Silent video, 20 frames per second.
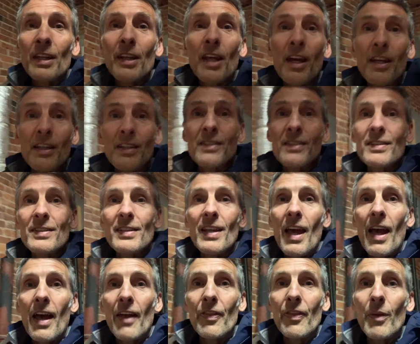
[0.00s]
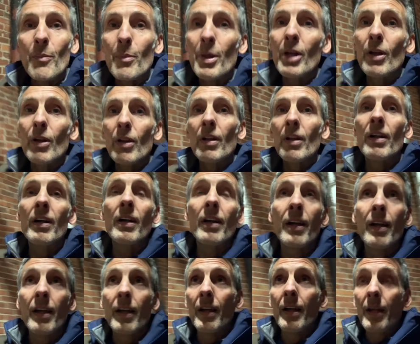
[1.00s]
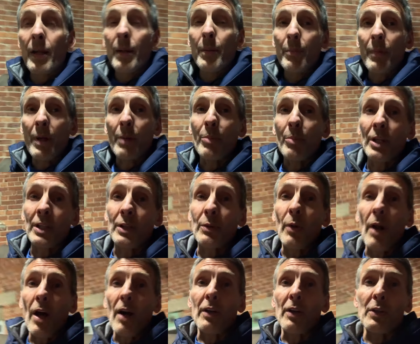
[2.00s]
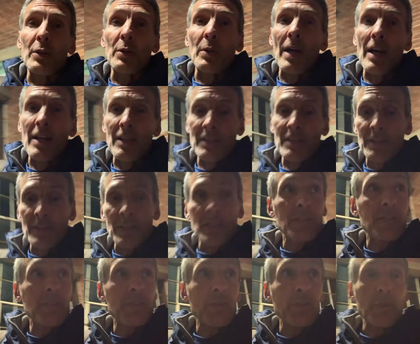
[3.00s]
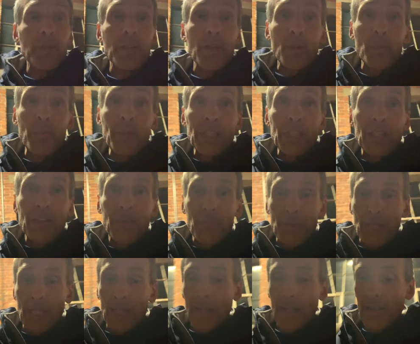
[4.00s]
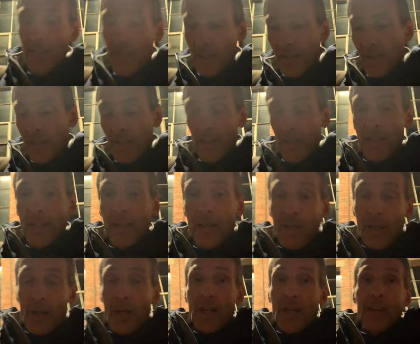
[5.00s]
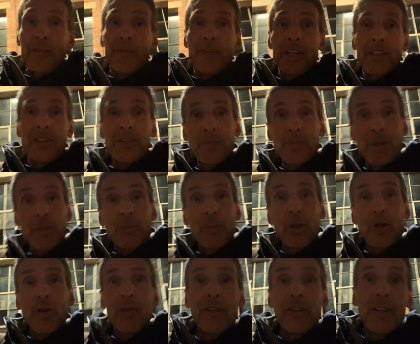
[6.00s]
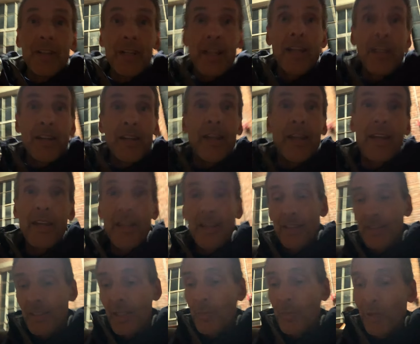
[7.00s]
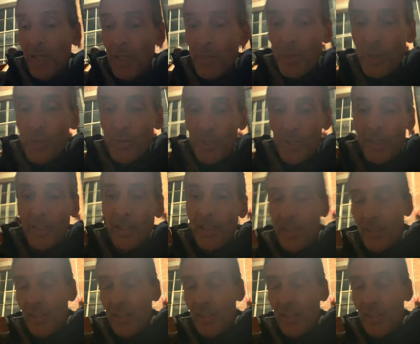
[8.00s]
nights at the mill, my buddy Ron, who has the studio beneath me, invites people over and they play music.